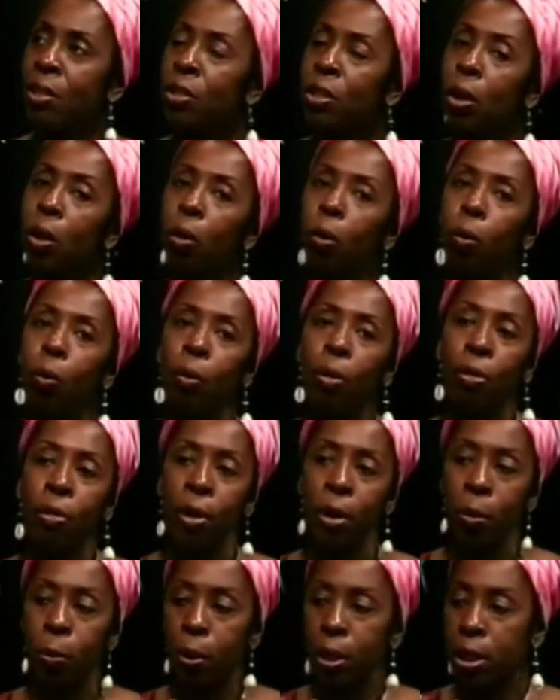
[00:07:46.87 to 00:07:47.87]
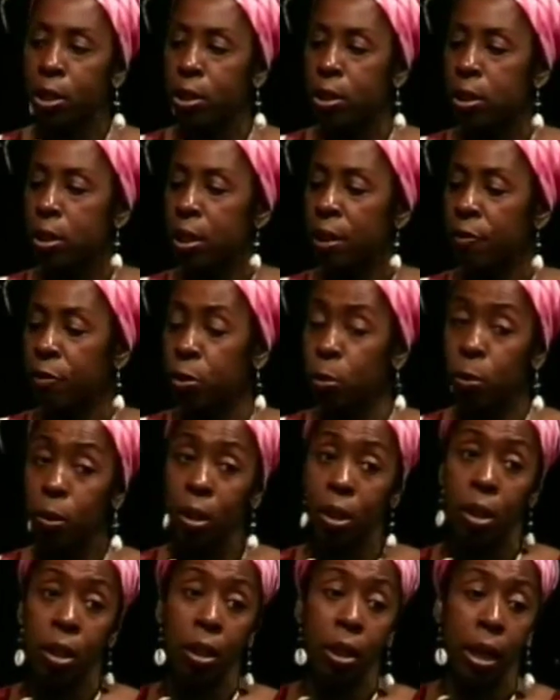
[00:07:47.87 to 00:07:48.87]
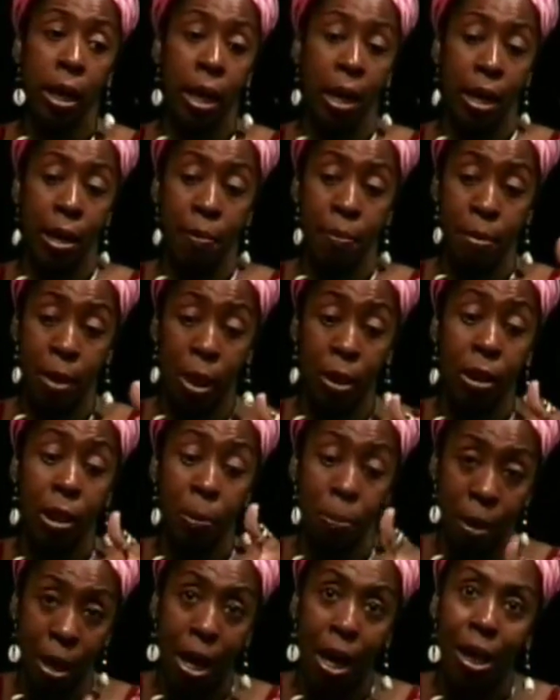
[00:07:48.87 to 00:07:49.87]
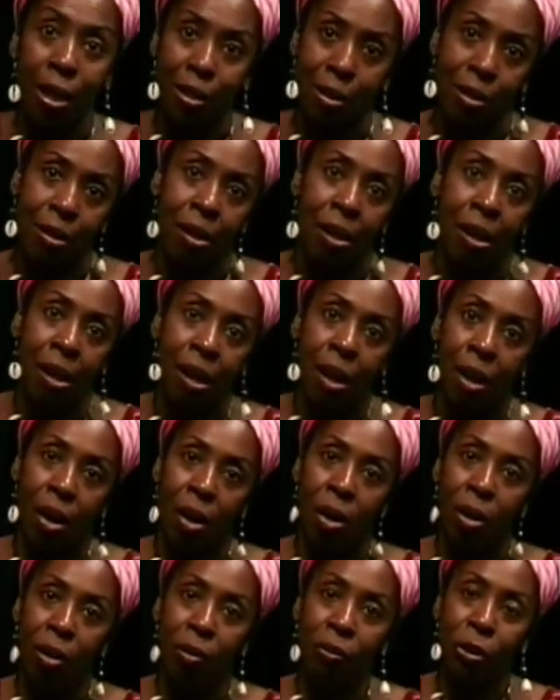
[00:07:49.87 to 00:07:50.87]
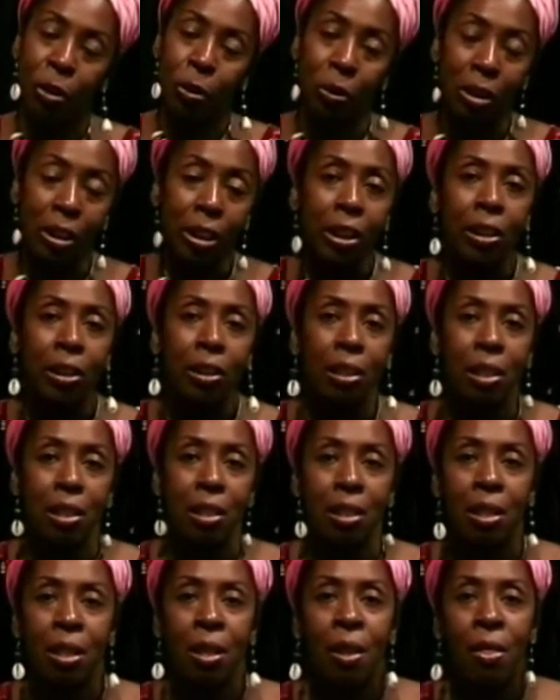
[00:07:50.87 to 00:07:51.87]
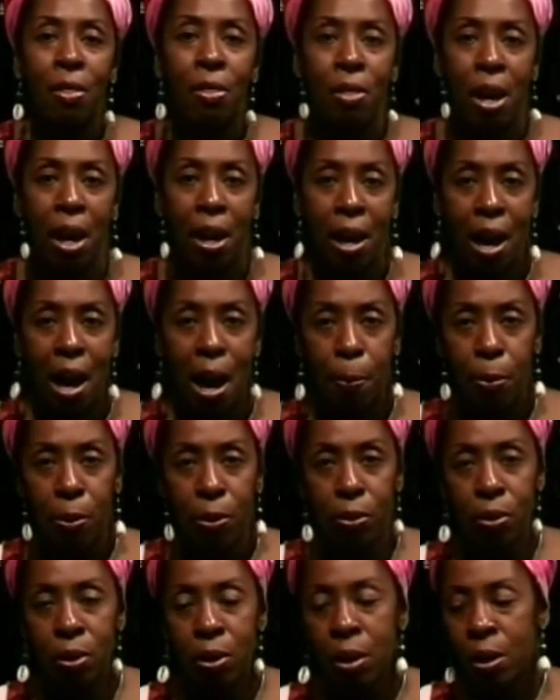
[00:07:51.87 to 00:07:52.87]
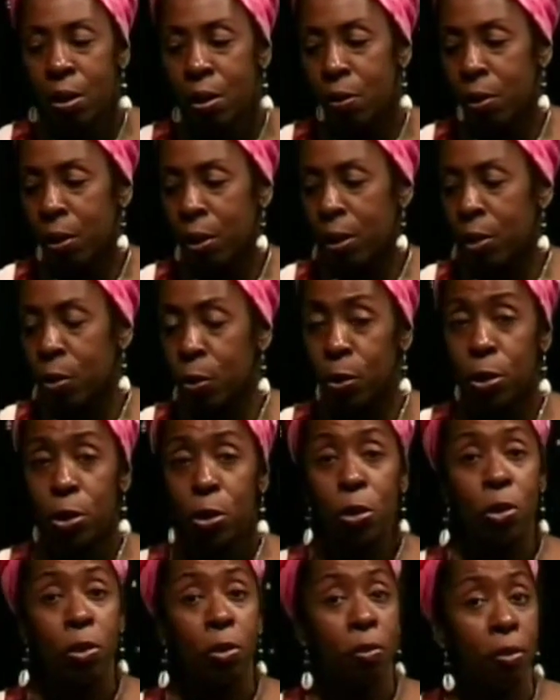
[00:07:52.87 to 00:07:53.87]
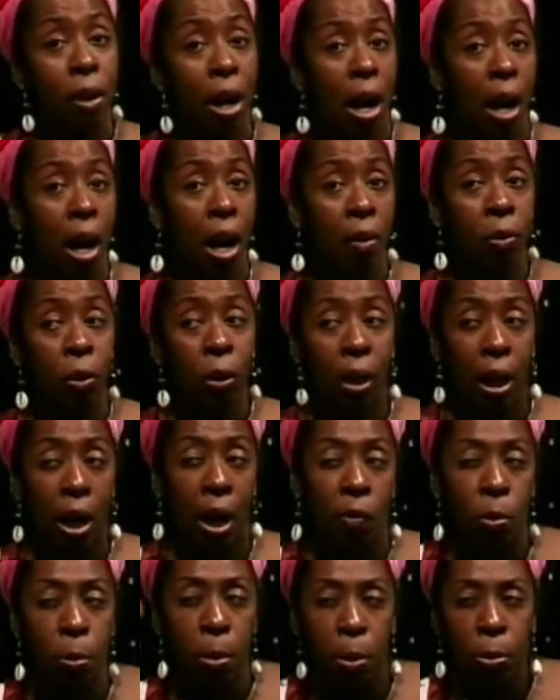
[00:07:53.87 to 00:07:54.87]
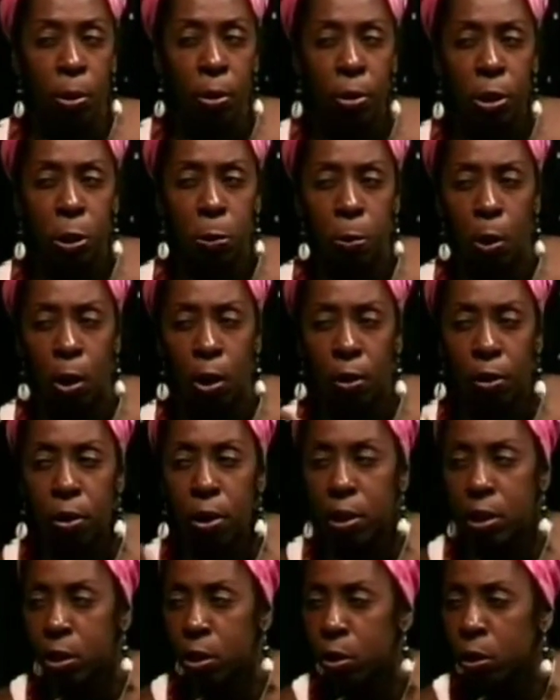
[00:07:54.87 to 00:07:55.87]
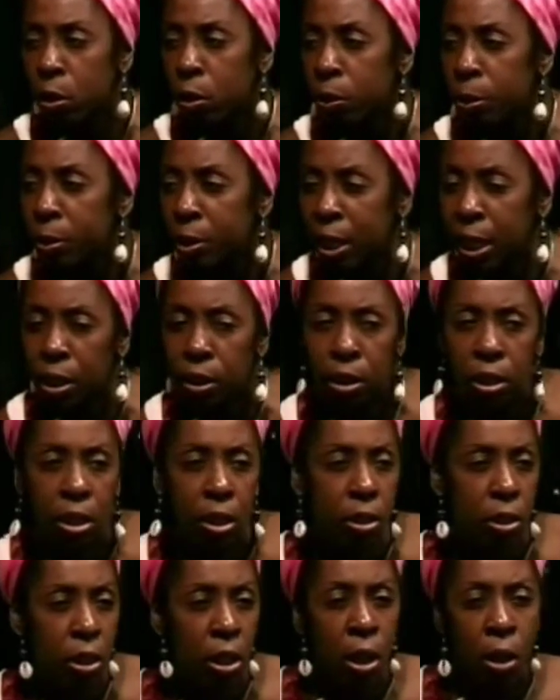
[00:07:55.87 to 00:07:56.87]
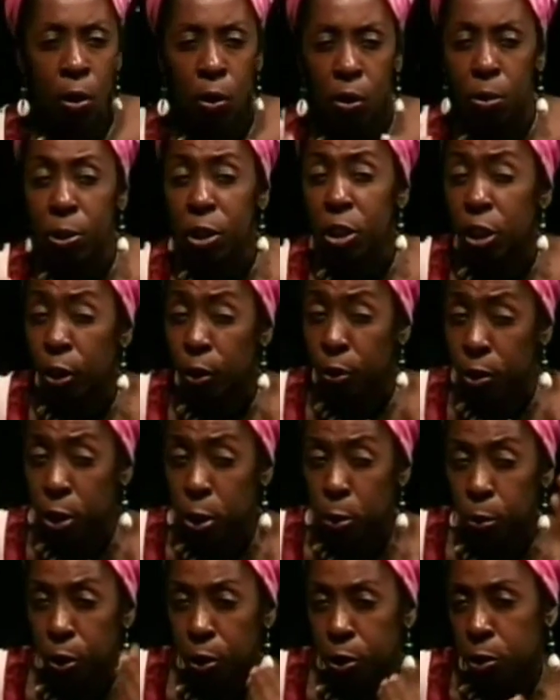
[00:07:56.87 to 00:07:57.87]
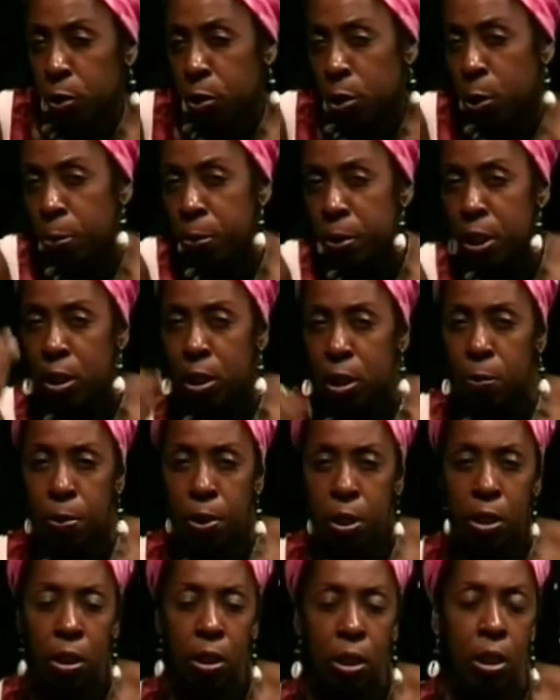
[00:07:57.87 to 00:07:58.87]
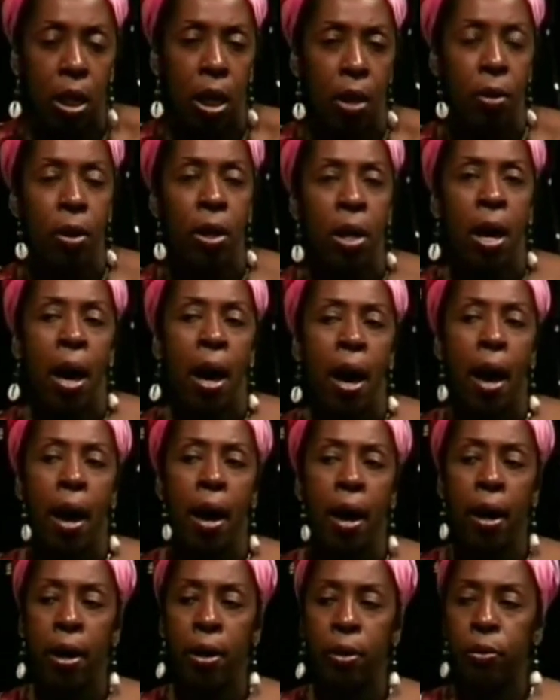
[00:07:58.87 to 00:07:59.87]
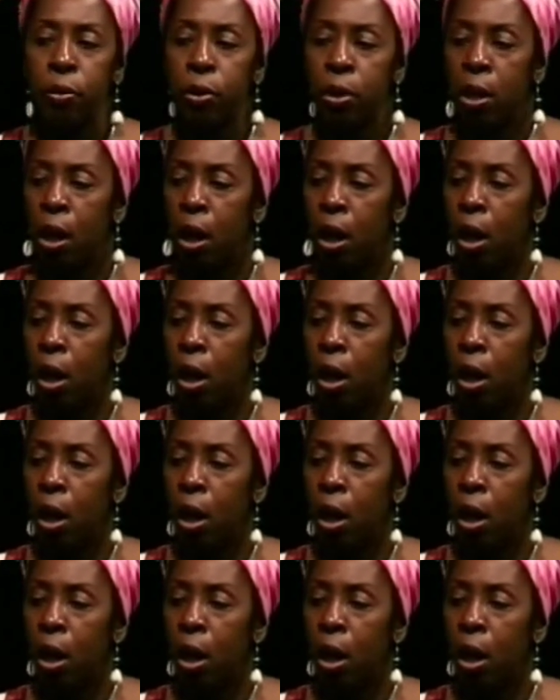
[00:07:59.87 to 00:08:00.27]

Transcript: So there was, if you will, a melting pot of traditions that happened in order to survive. Okay, I remember this part of this, let me take this, let me share this with you, piecing together. And